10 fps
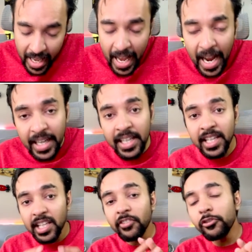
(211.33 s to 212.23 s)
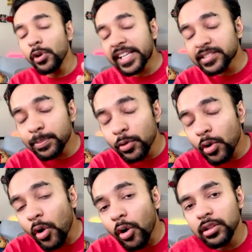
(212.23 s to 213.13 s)
And if you explore
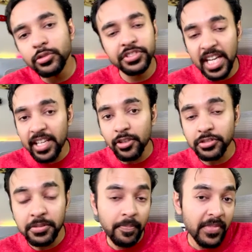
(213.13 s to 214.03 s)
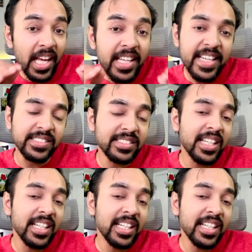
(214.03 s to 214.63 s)
all those scenarios, yes,